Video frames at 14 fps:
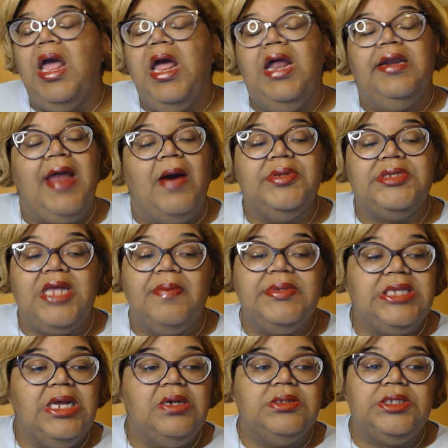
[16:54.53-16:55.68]
That was
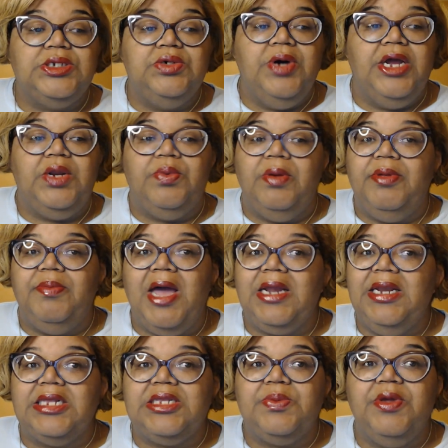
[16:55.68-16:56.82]
episode 2, honey. We'll be back
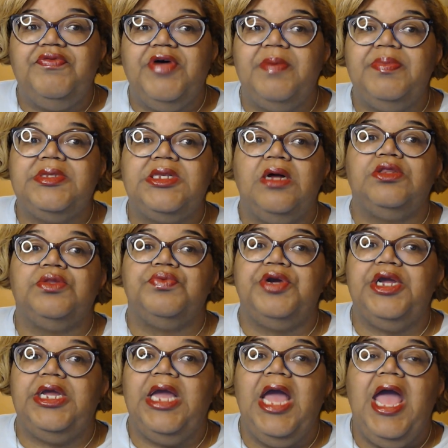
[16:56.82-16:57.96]
next week for episode
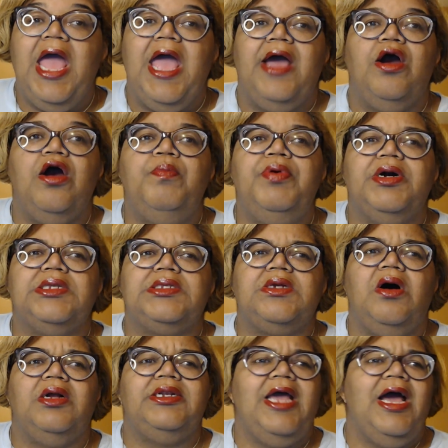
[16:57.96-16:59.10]
3. And her book is
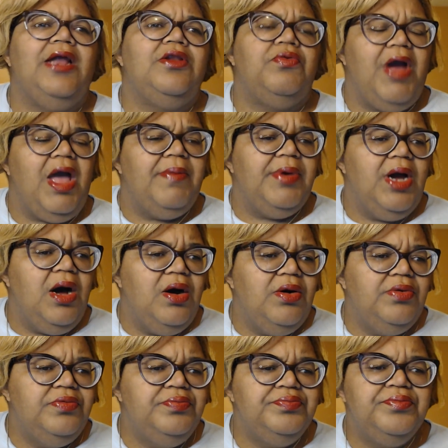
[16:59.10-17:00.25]
called Down the Rabbit Hole.
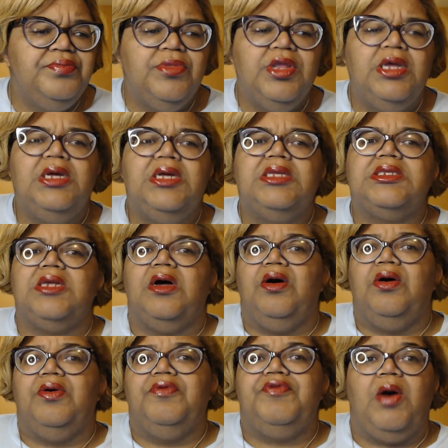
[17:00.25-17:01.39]
So
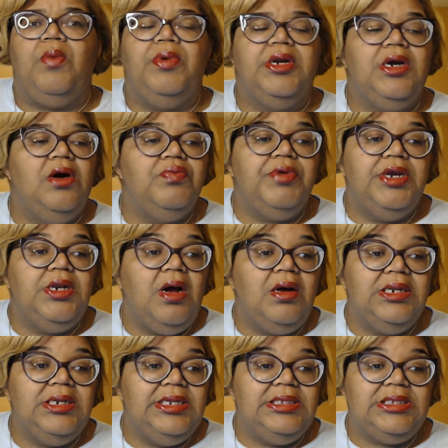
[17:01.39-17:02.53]
if y'all want to go read all the
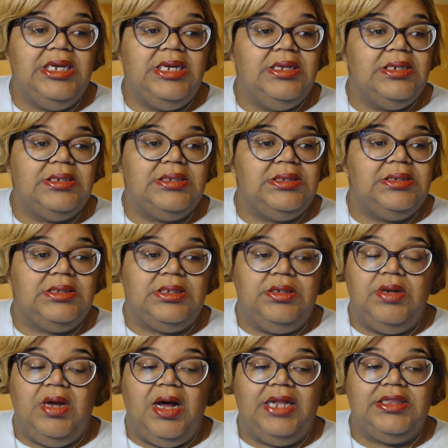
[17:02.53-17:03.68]
details, you know,
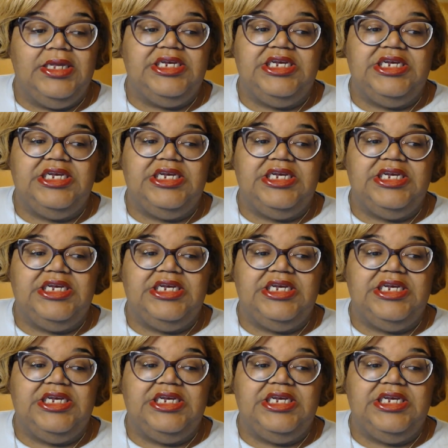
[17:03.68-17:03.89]
I think she